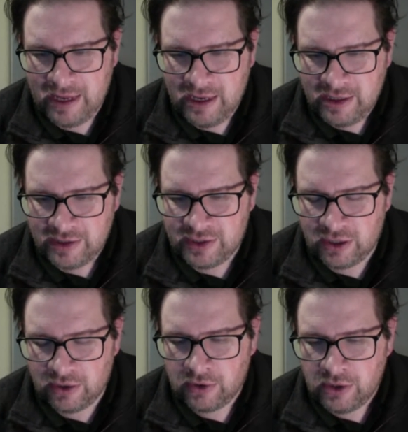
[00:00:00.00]

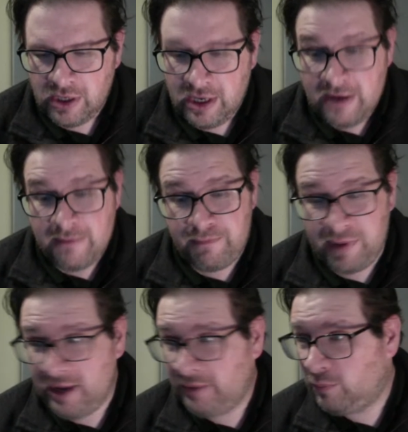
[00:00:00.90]
So,
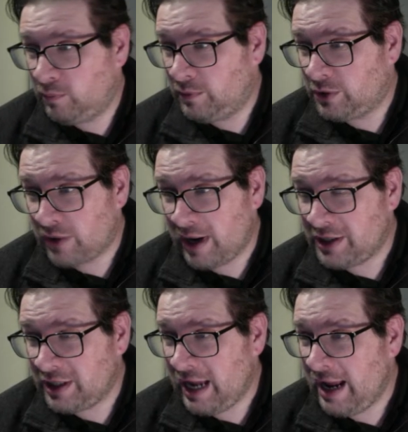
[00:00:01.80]
big stretch
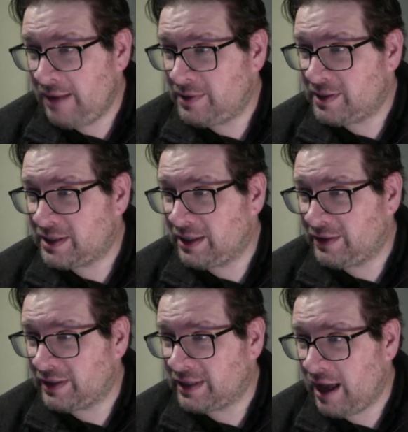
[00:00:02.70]
of games still
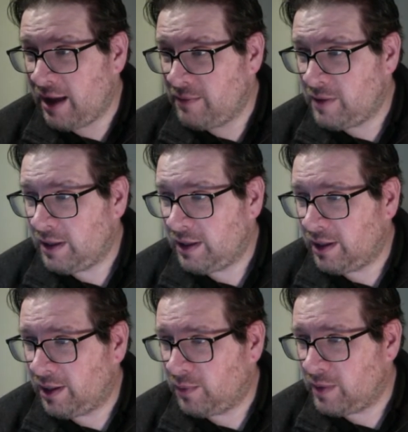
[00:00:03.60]
to come.
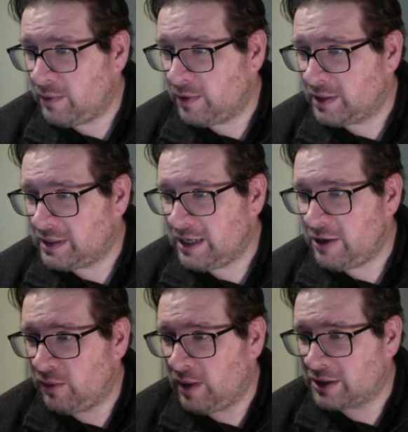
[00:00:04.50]
We will continue
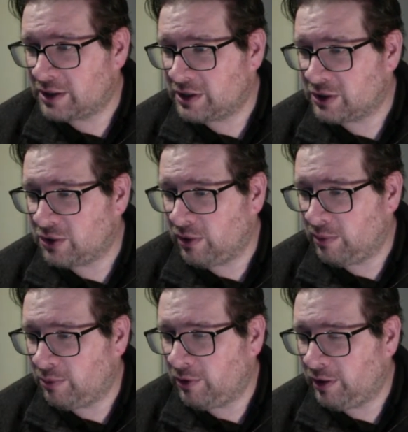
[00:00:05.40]
to watch the
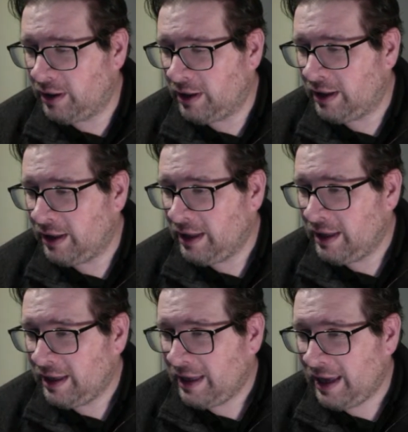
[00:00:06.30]
scoreboard
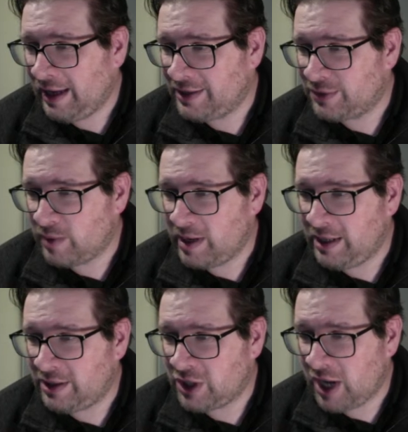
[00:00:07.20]
as
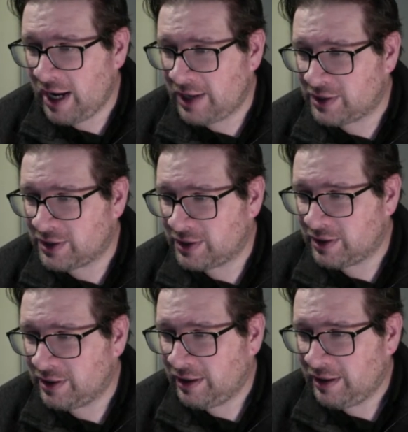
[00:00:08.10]
we chase
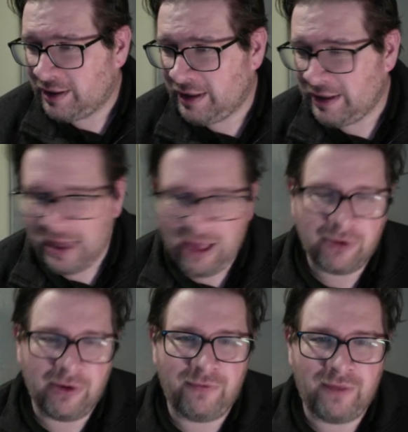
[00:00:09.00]
the
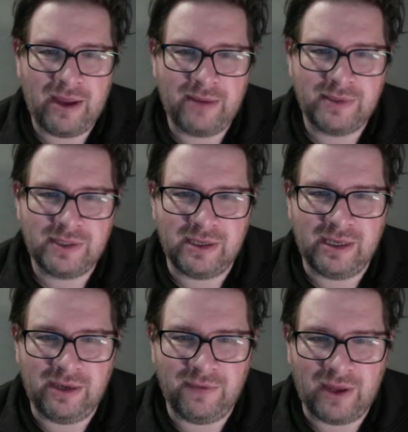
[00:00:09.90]
Calgary Flames,
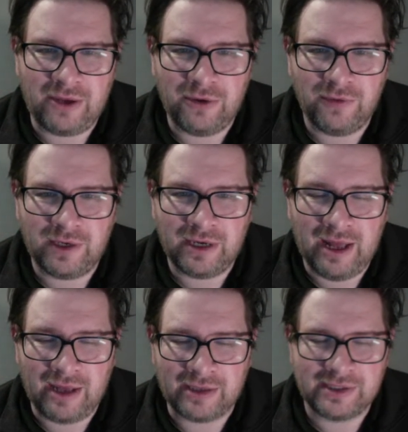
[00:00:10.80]
the Vancouver
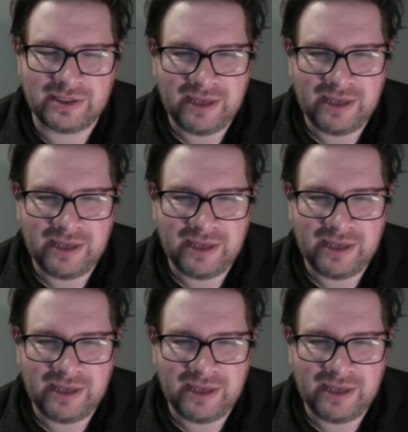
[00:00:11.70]
Canucks,